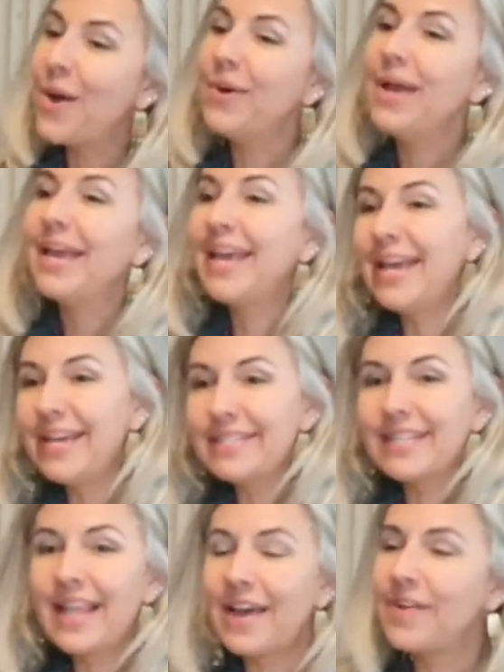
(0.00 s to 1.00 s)
is
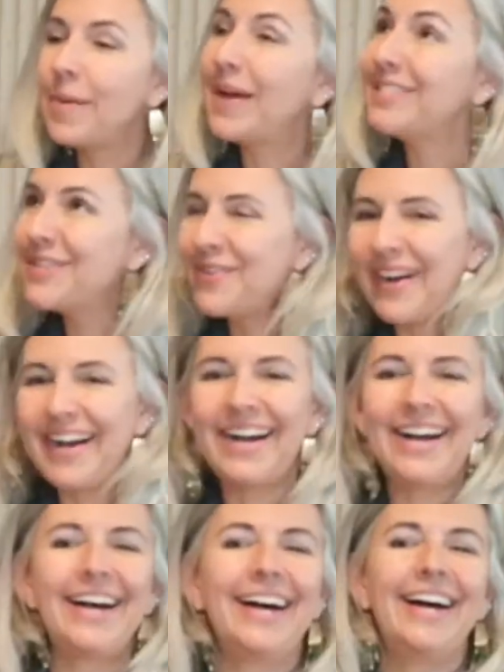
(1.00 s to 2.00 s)
life
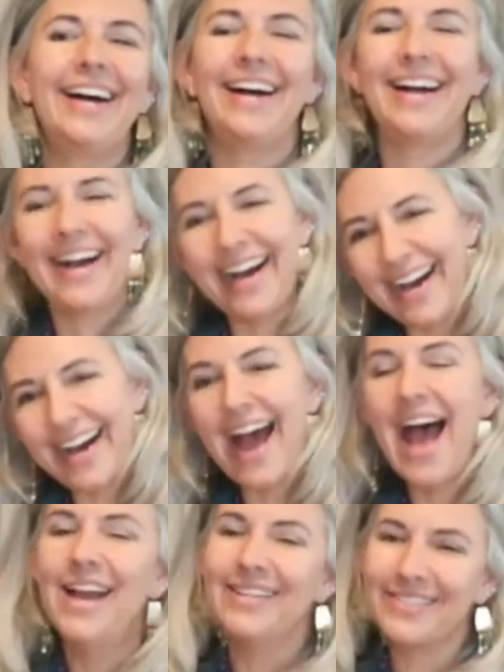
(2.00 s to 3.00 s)
abatiwaha,
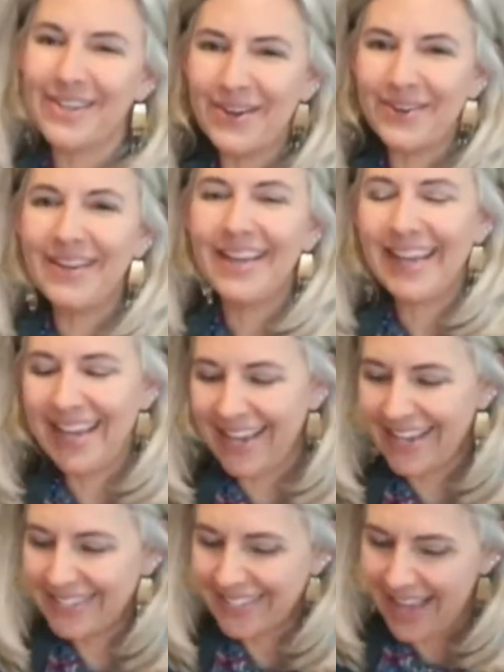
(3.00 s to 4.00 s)
so
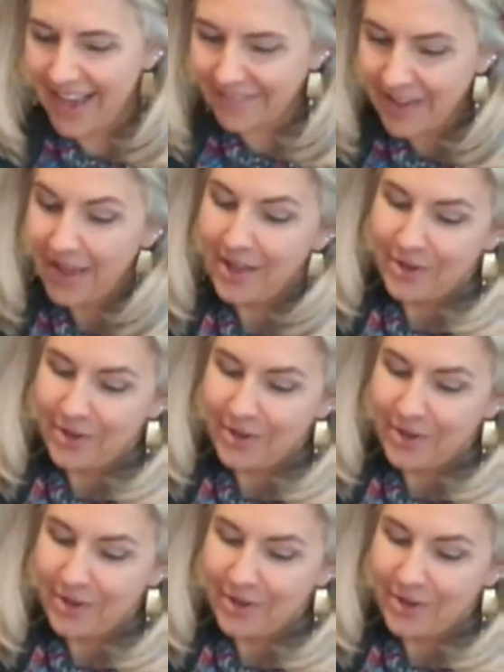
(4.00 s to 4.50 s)
is life.